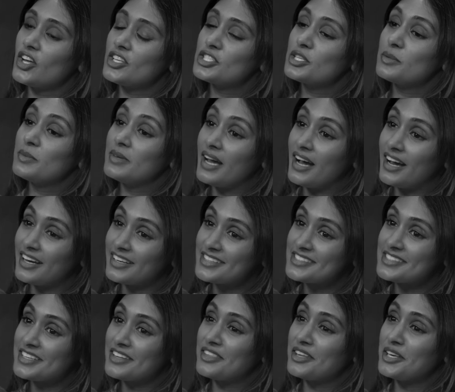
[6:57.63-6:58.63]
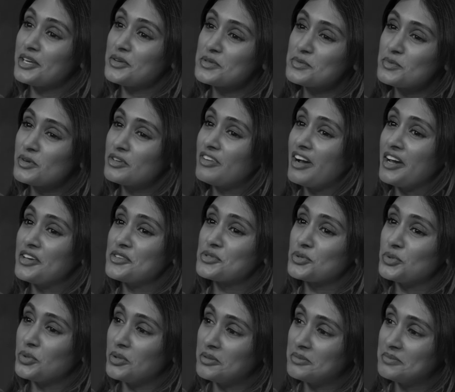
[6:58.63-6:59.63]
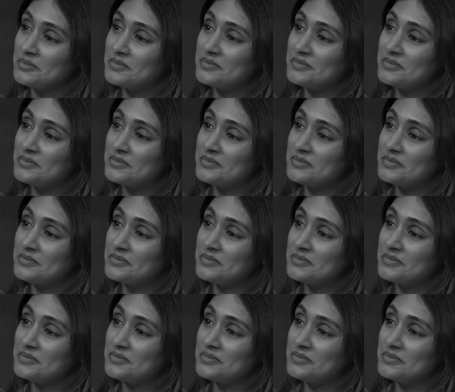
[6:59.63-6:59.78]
To be honest, I think it was more of high school.